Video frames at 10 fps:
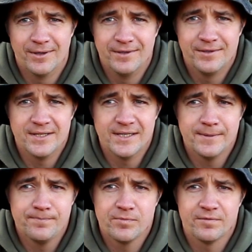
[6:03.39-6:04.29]
one to
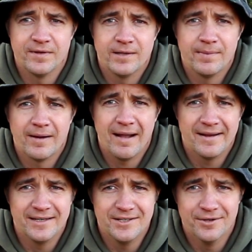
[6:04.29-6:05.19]
think about
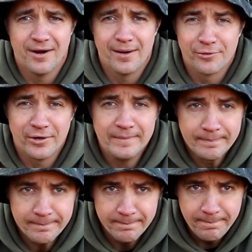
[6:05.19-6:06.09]
adding to your armoury.
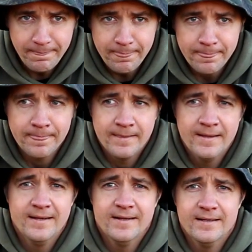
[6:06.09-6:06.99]

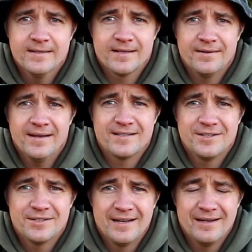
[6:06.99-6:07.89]
So yes,
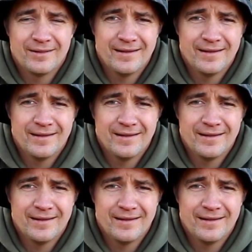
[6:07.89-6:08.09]
just a little